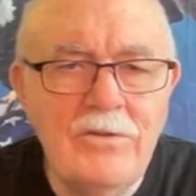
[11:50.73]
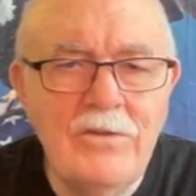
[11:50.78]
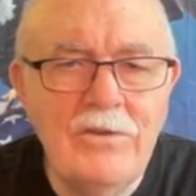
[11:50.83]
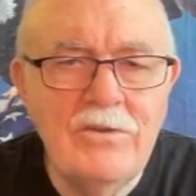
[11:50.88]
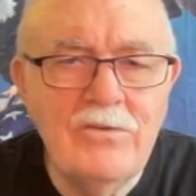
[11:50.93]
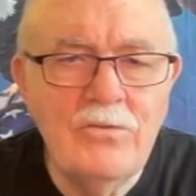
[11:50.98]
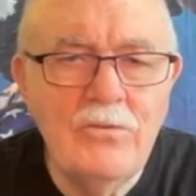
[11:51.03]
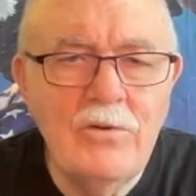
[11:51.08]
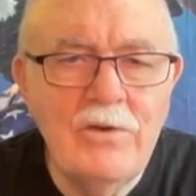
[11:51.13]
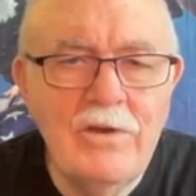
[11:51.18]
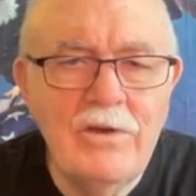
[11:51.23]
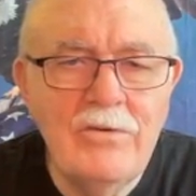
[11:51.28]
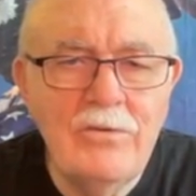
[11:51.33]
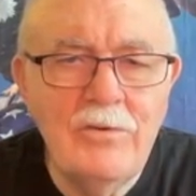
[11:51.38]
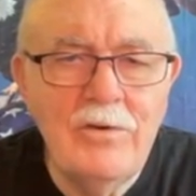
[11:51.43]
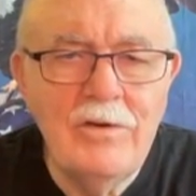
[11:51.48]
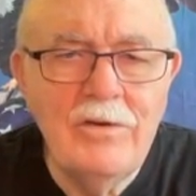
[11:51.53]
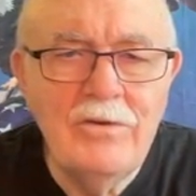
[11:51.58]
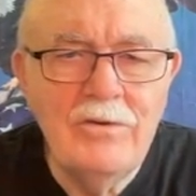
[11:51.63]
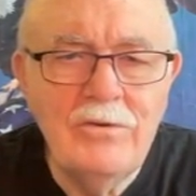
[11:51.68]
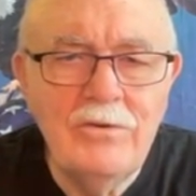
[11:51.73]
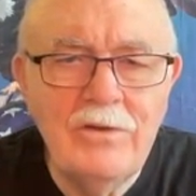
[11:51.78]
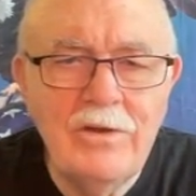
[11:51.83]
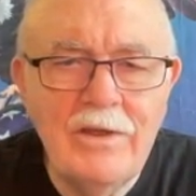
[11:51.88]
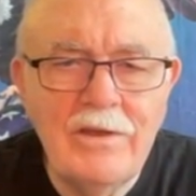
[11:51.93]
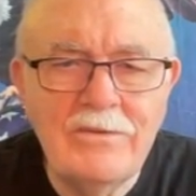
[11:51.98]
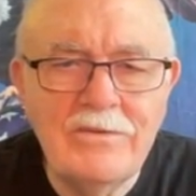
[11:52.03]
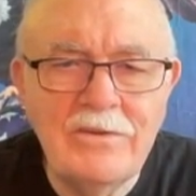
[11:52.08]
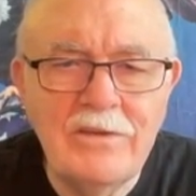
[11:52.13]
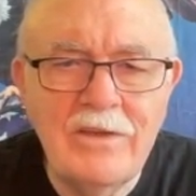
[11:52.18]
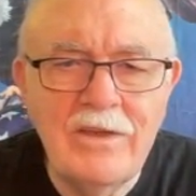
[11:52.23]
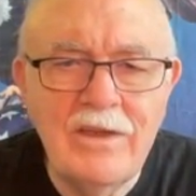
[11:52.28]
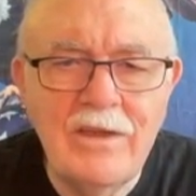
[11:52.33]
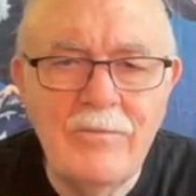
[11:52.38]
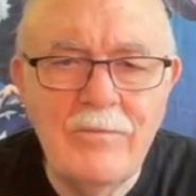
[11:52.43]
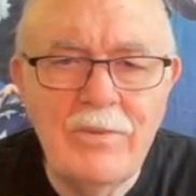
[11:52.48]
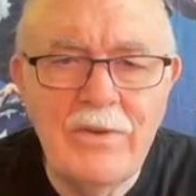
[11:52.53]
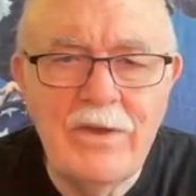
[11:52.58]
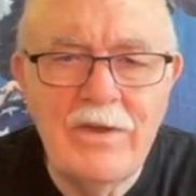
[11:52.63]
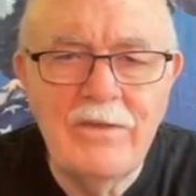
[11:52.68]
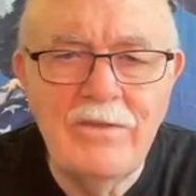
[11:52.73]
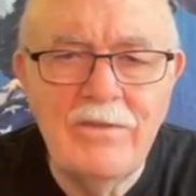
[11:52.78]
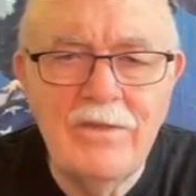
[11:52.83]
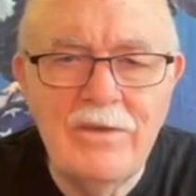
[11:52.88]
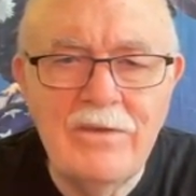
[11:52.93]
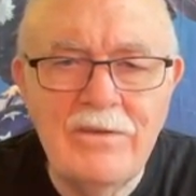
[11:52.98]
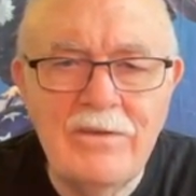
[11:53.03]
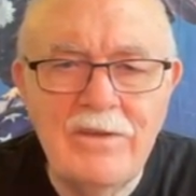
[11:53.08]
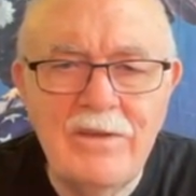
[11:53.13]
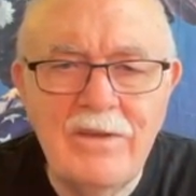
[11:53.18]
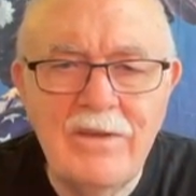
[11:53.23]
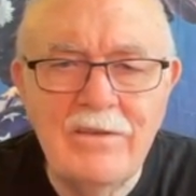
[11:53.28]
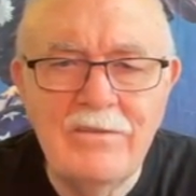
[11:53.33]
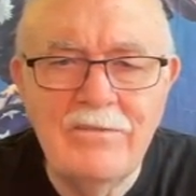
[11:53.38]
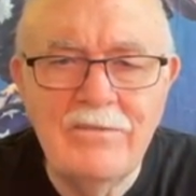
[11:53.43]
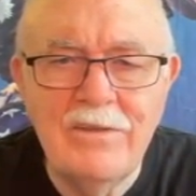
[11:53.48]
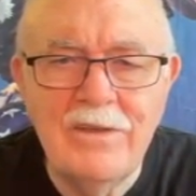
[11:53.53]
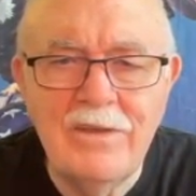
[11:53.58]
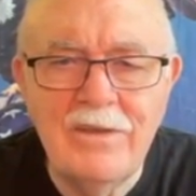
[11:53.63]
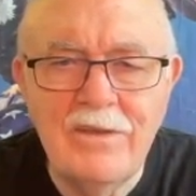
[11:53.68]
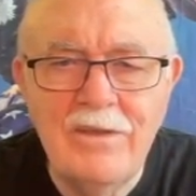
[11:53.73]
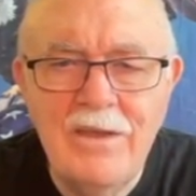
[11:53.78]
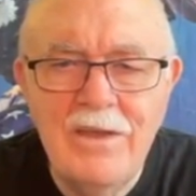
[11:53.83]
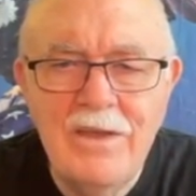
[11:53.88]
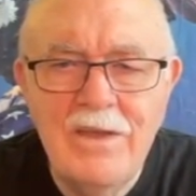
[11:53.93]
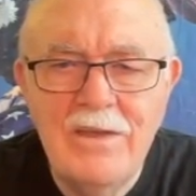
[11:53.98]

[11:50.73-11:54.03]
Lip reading: the 2022 election campaign, the TSE,